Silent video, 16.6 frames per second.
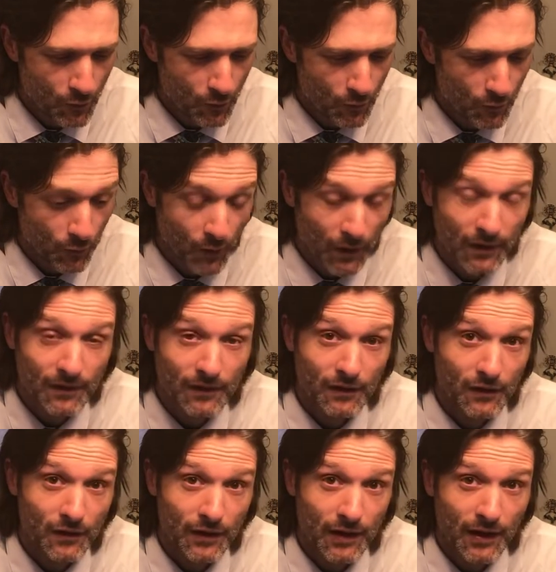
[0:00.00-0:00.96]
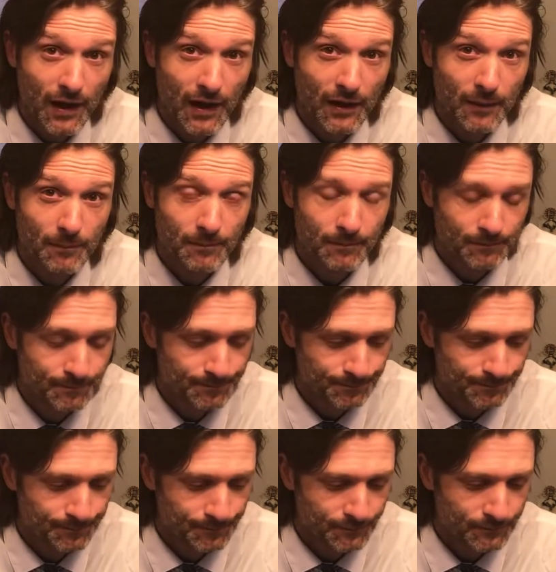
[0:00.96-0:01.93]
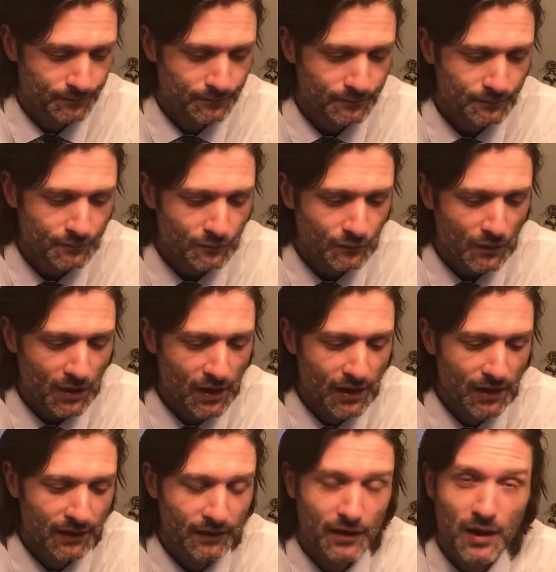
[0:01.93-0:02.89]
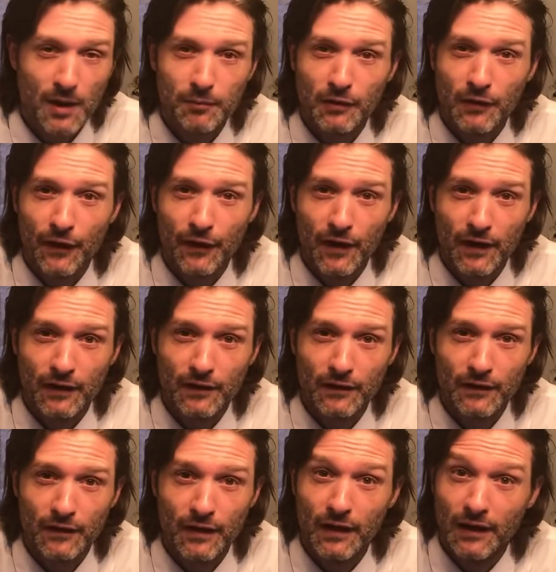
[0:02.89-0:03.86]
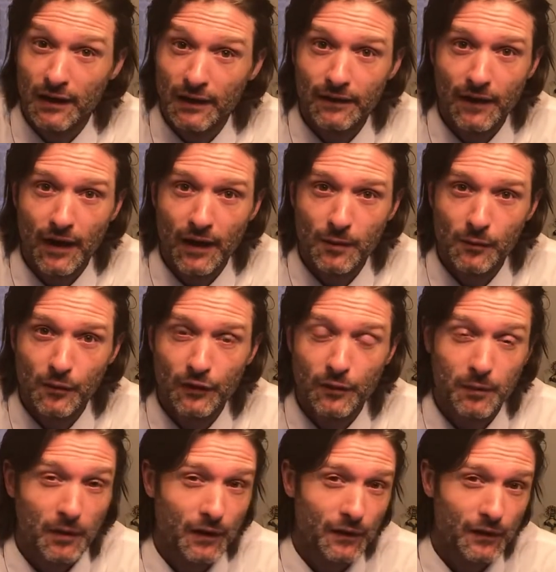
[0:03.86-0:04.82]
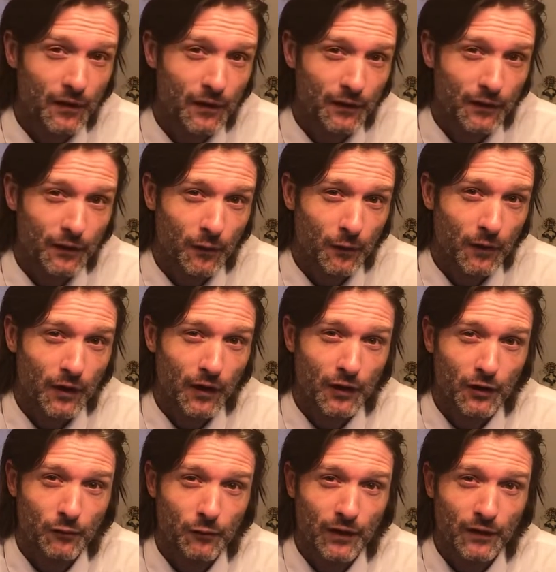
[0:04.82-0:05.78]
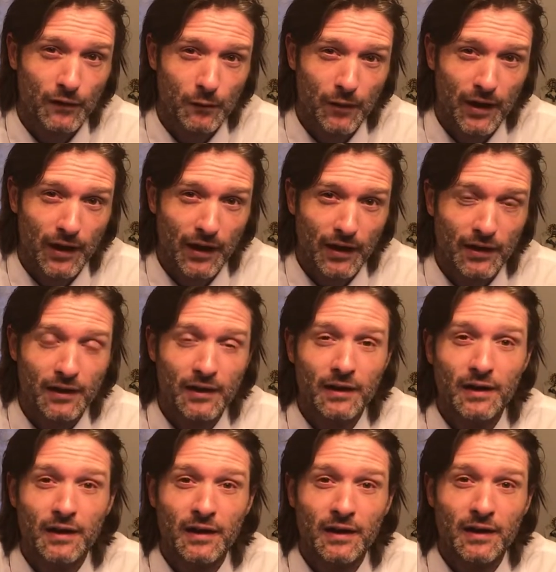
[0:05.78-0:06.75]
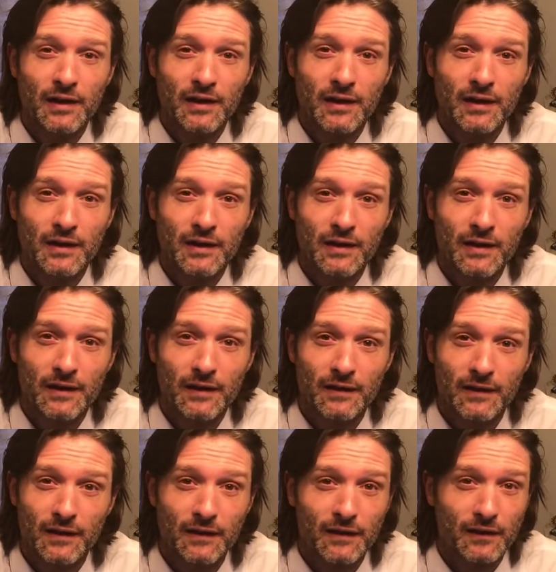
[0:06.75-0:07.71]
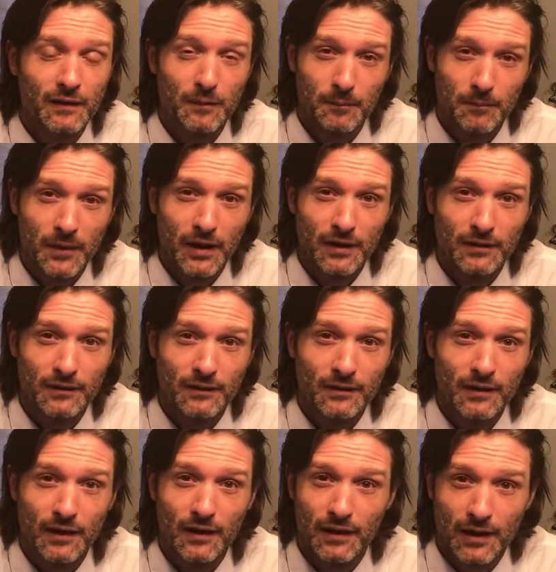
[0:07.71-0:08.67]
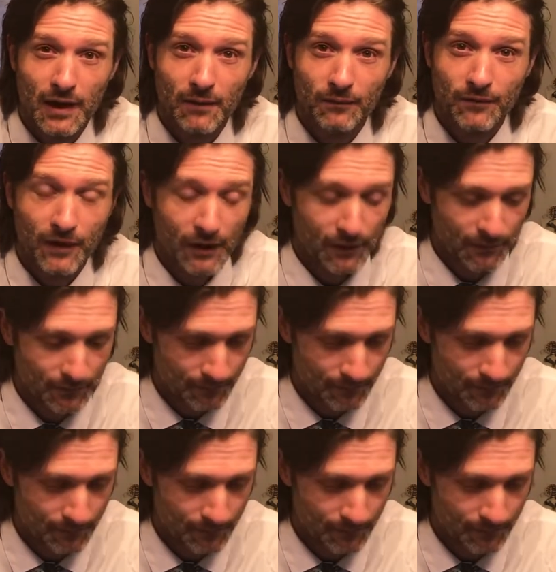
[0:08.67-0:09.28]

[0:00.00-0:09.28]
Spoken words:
What is it looking at him? It's a couple of things. It is animals, but it's also a good ways away. He sees some men at a campfire.